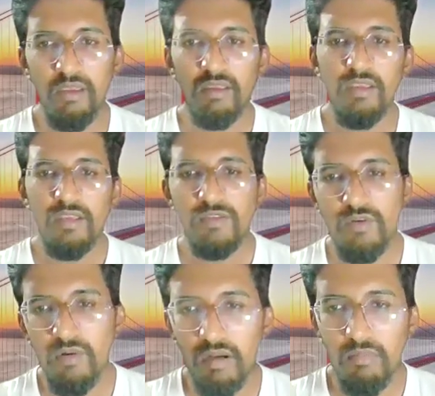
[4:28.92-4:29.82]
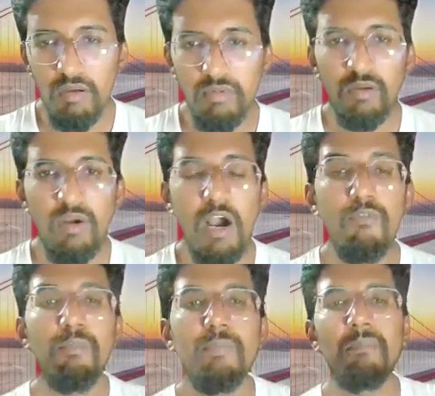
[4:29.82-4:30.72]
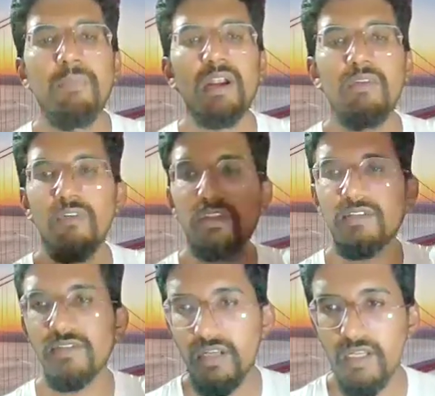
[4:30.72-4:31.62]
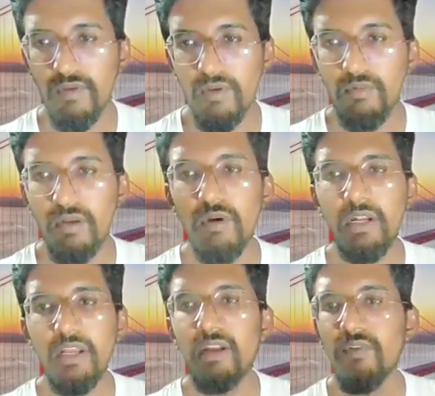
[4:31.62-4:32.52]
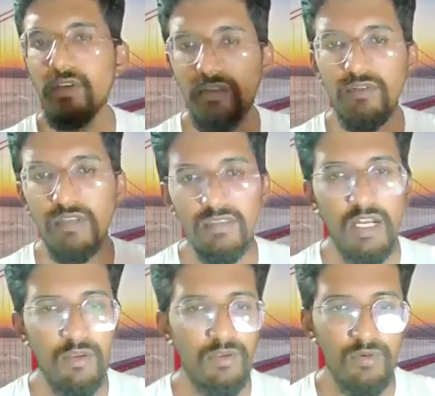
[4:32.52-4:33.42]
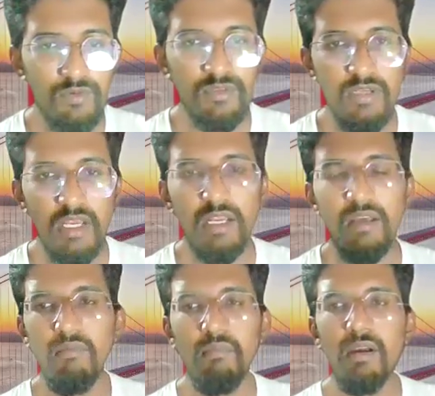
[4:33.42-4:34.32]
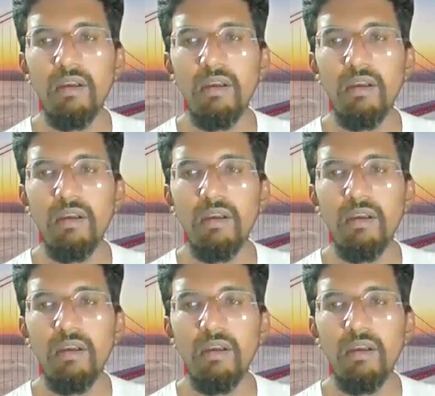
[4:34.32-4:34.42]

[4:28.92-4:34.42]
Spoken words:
Okay. So, you know, how you prepared for this interview, you know, what kind of resources that you used, and